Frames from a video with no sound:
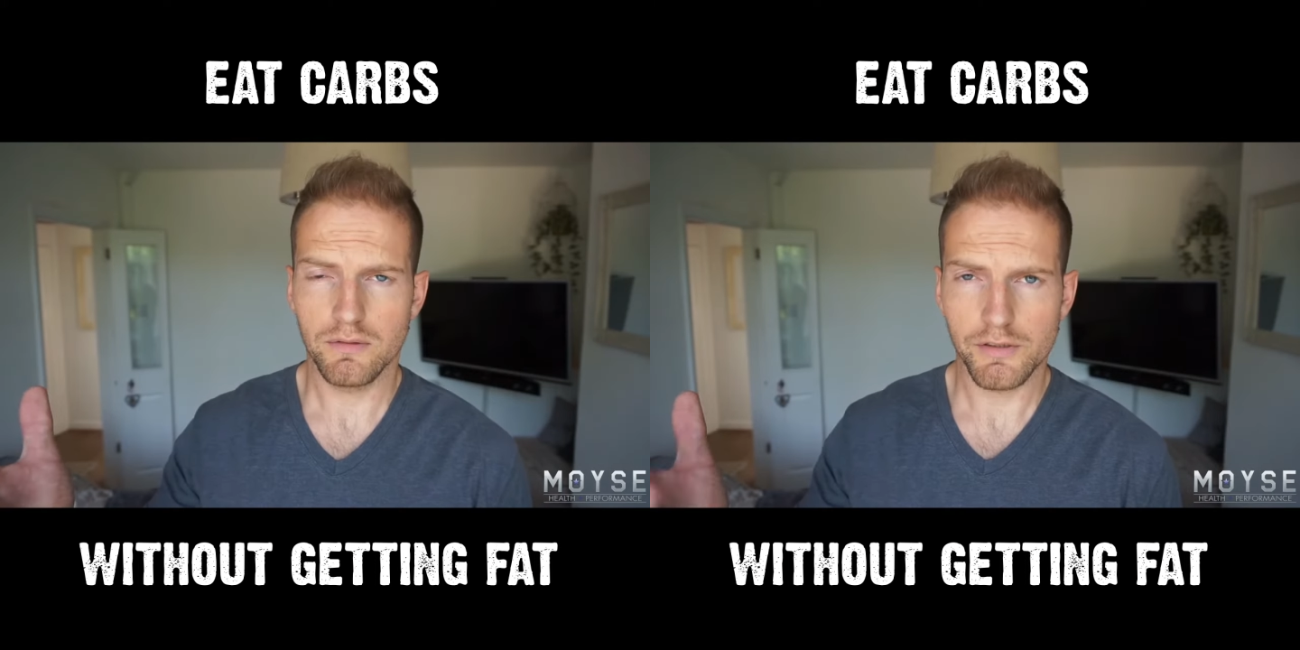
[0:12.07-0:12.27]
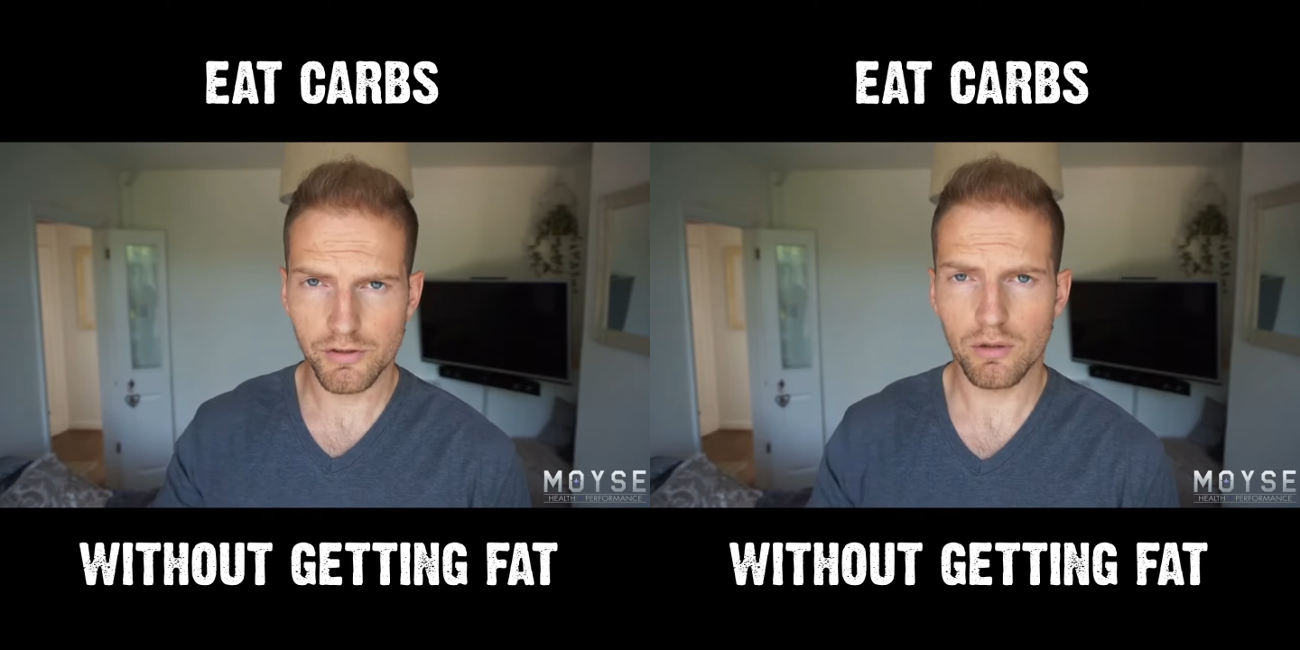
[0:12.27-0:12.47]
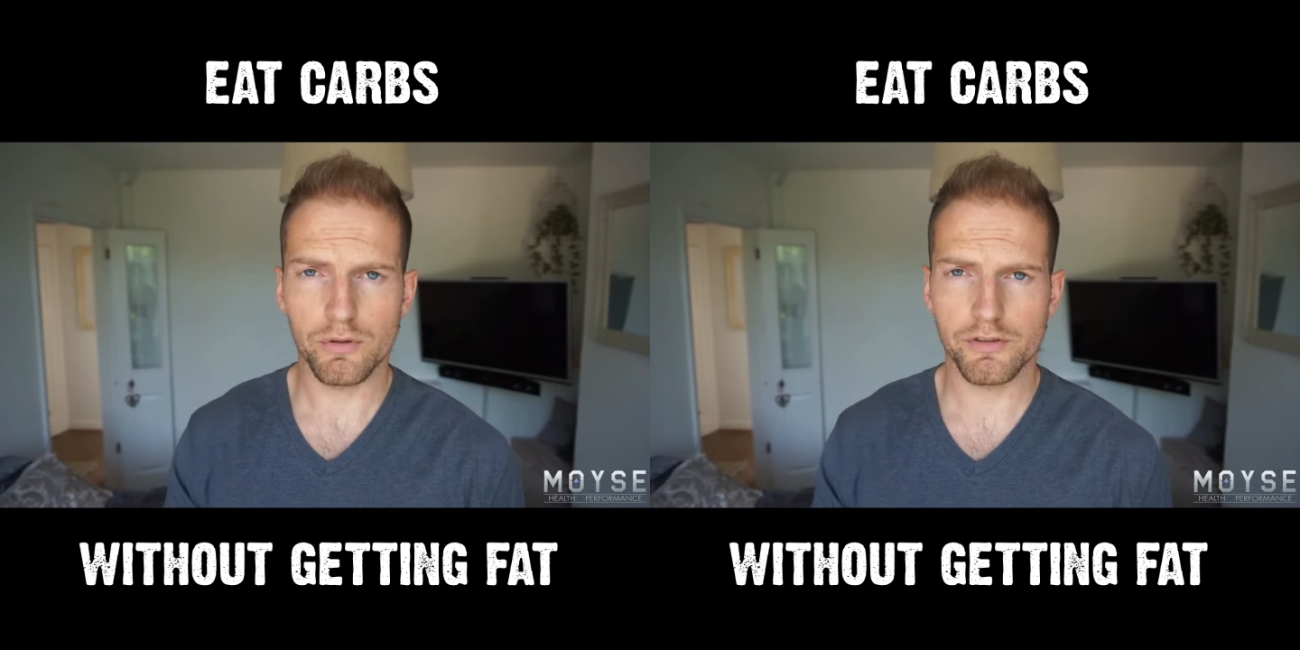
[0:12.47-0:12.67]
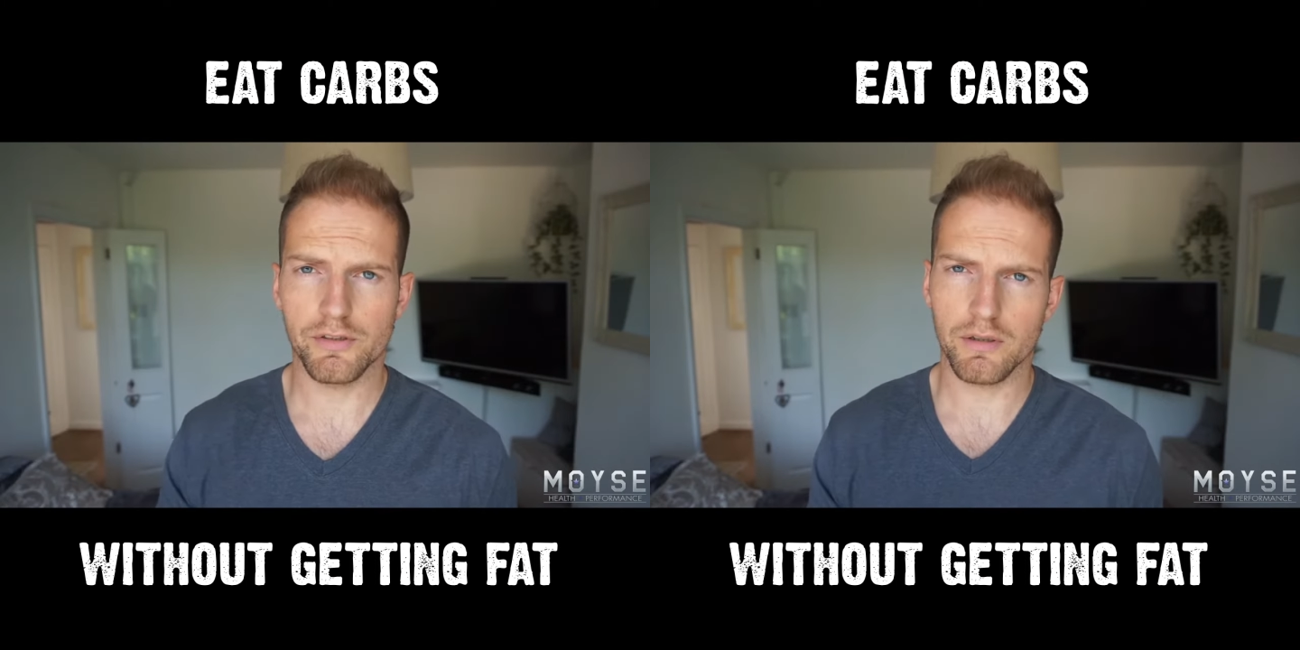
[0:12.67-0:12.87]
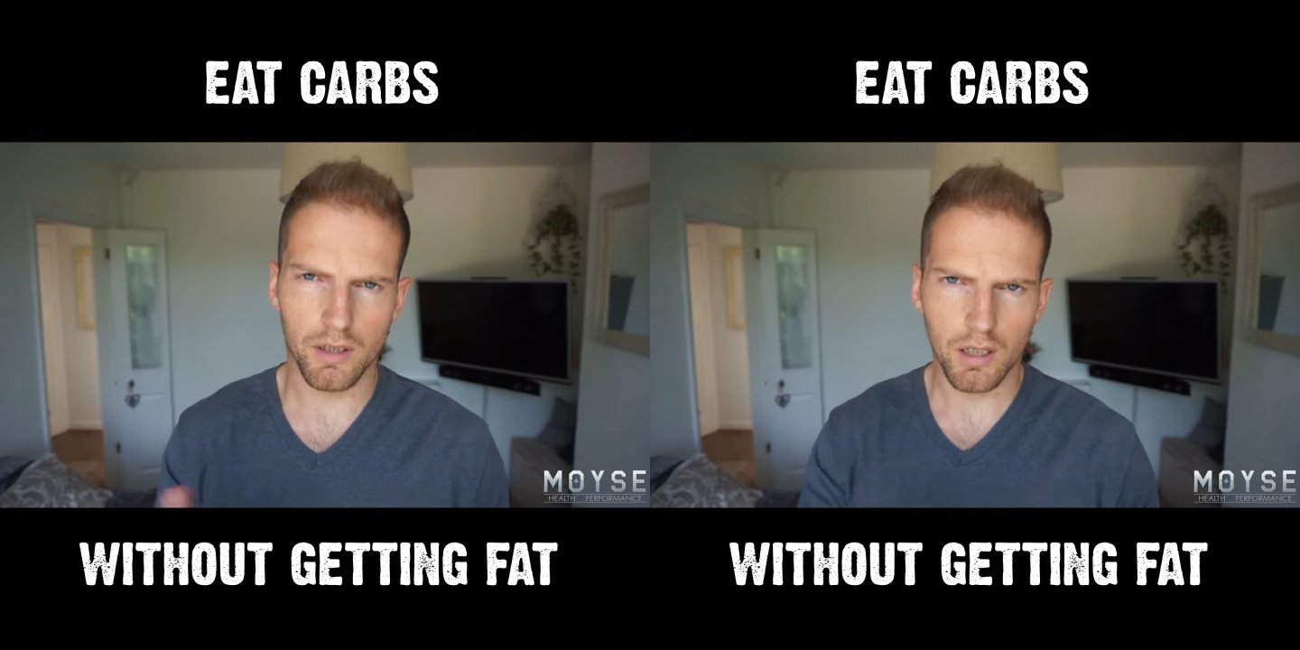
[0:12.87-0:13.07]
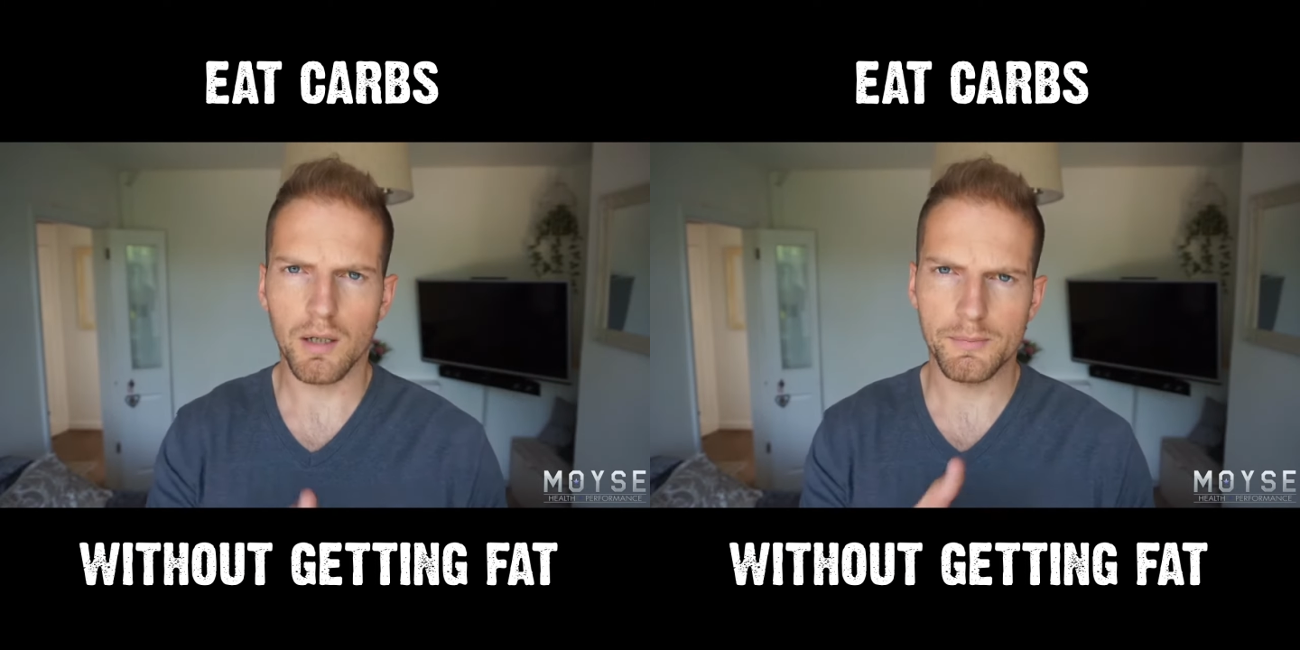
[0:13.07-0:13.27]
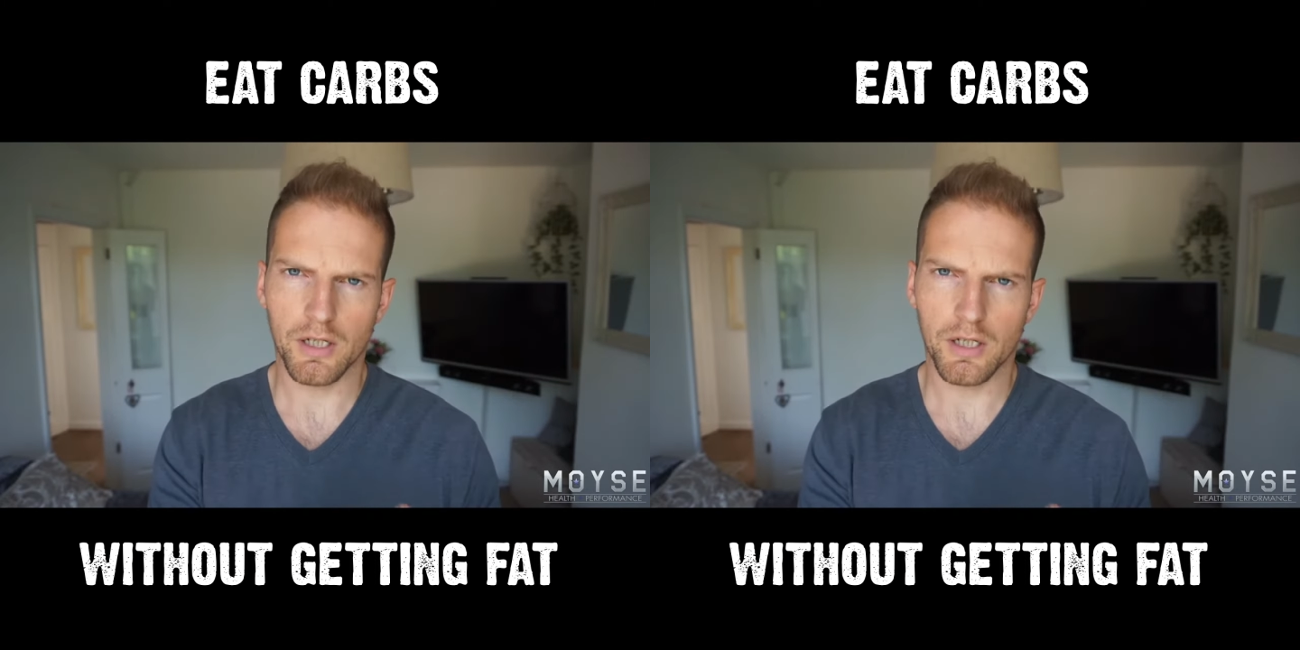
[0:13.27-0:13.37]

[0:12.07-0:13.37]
has told us that carbs